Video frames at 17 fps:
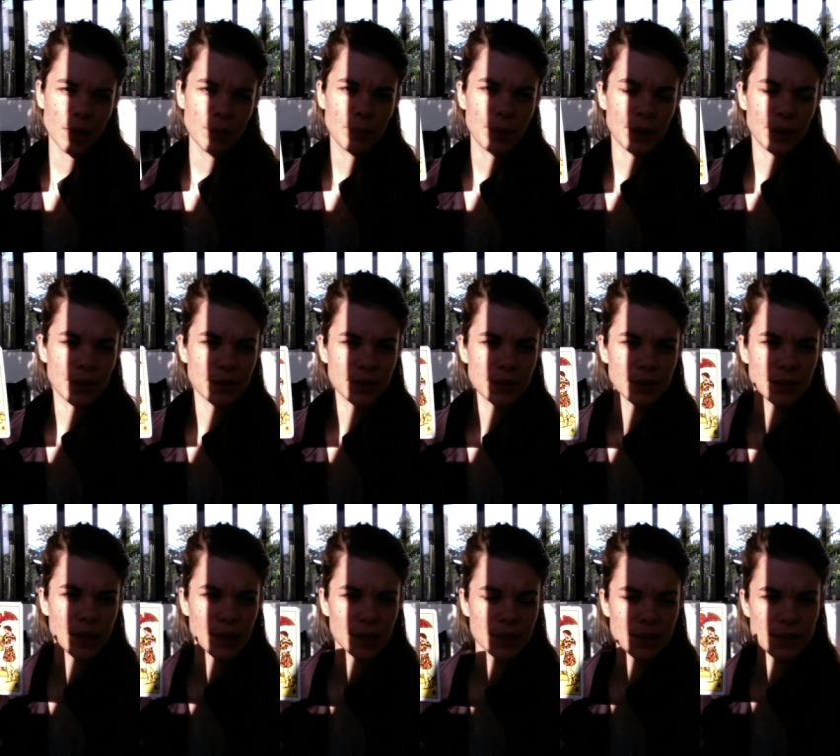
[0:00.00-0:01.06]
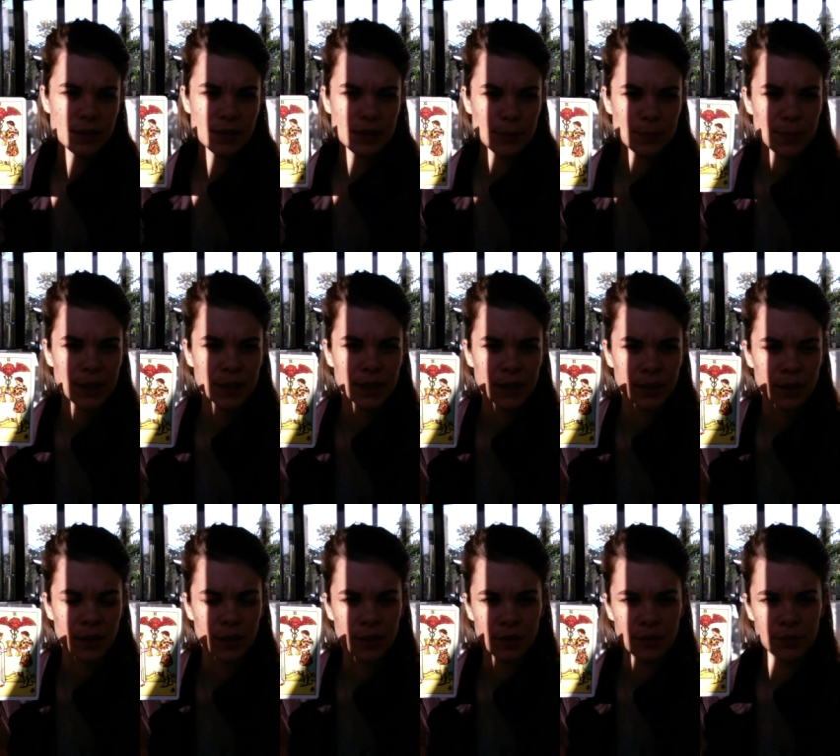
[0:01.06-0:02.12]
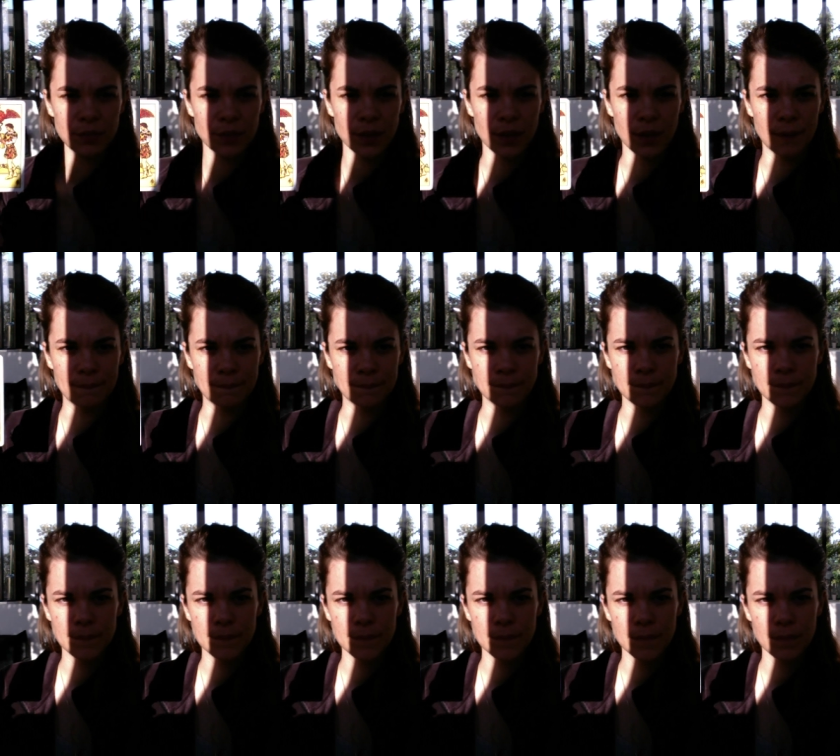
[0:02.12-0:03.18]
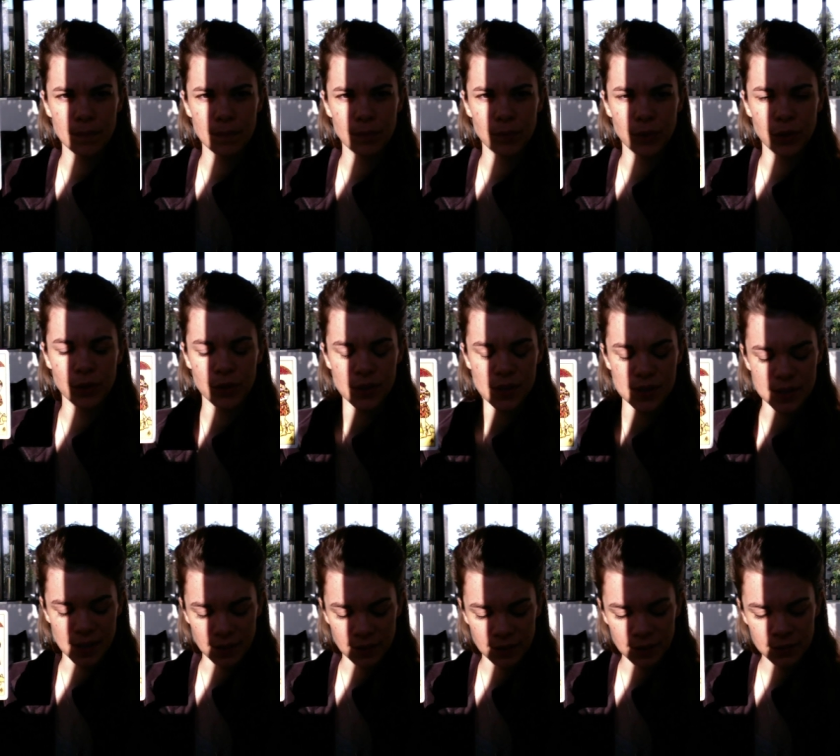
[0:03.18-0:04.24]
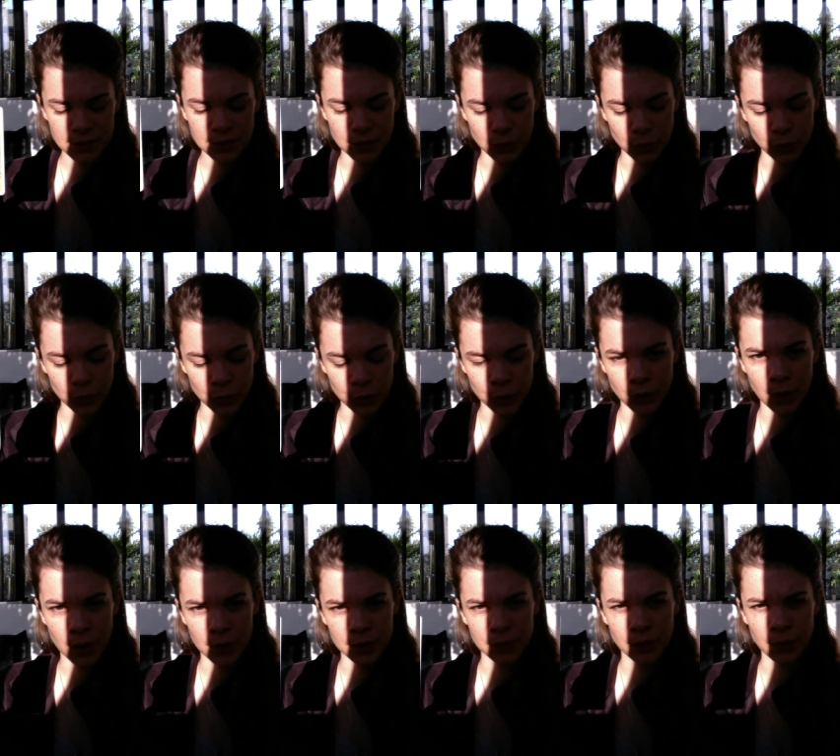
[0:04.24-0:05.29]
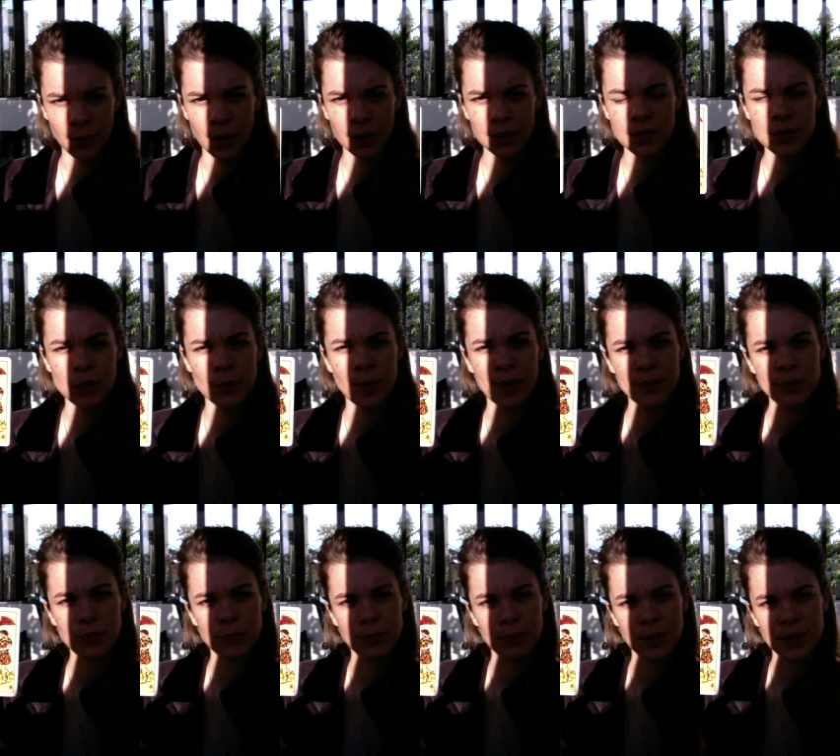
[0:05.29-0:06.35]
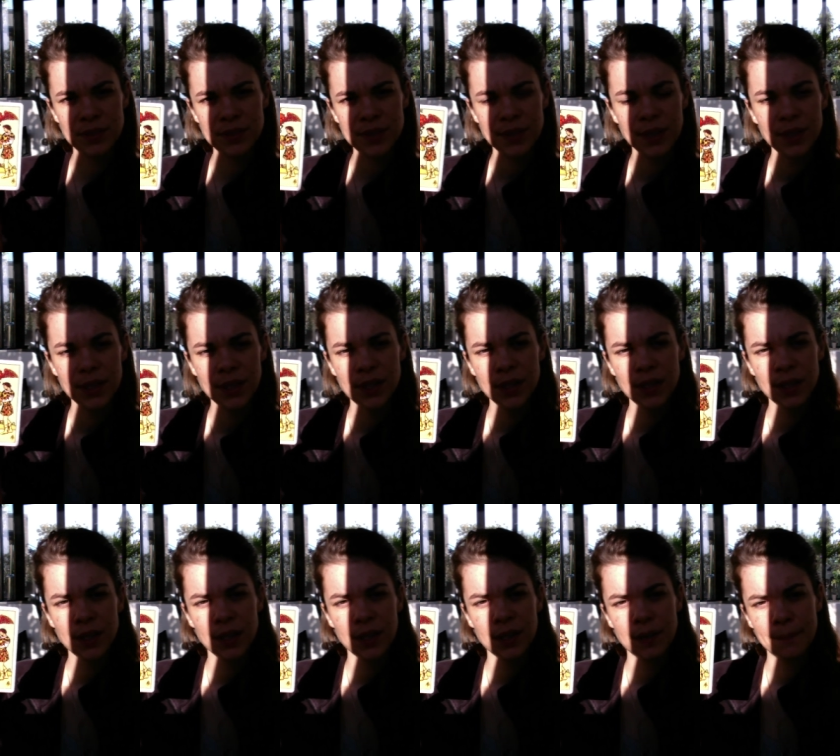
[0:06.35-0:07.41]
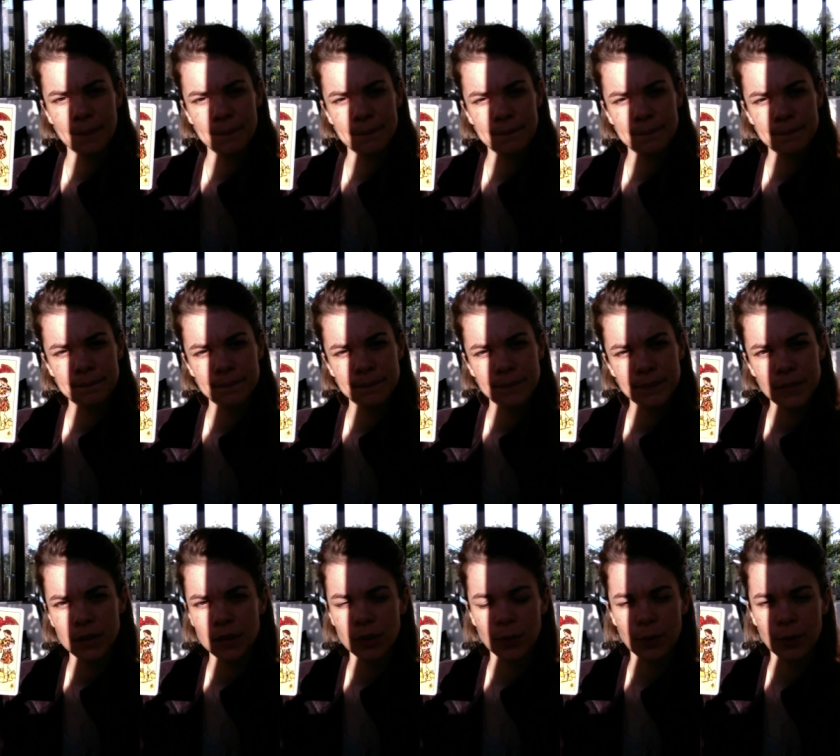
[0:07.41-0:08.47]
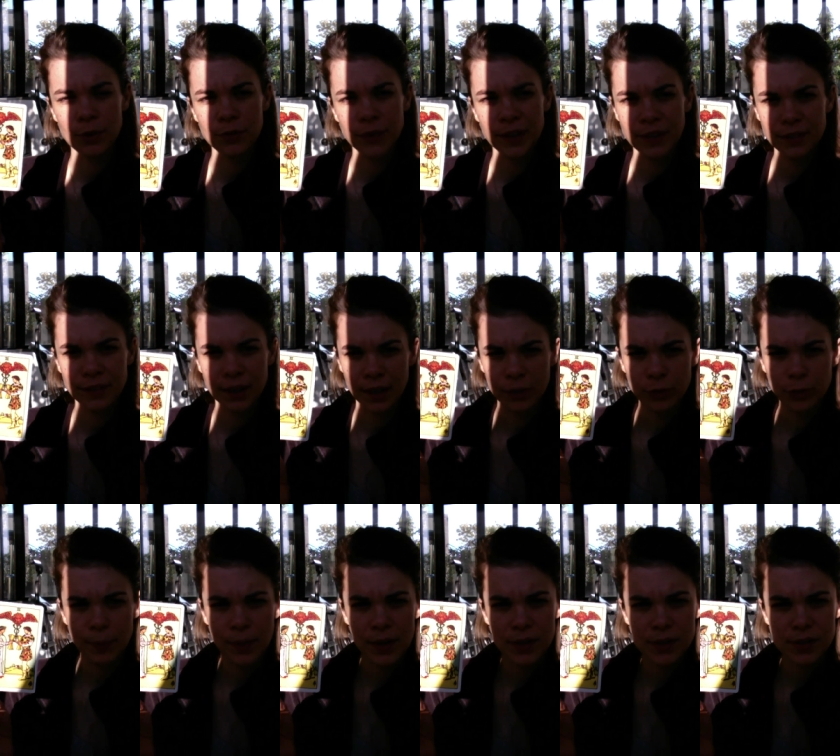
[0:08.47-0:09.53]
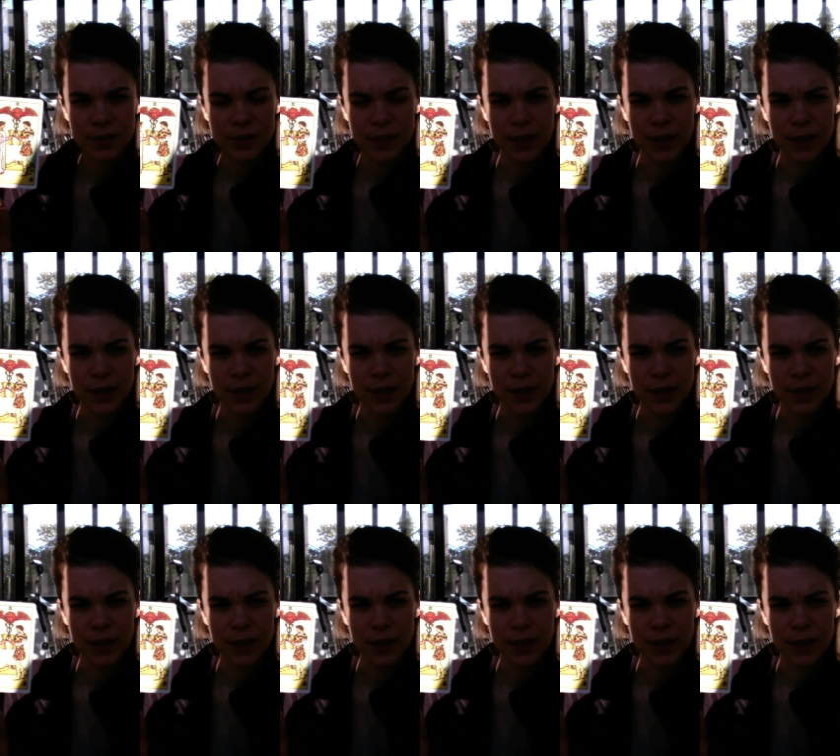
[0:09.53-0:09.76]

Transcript: But yeah, this is speaking of um, your ascendant, who you are in the world, is about to meet um, the perfect counterpart.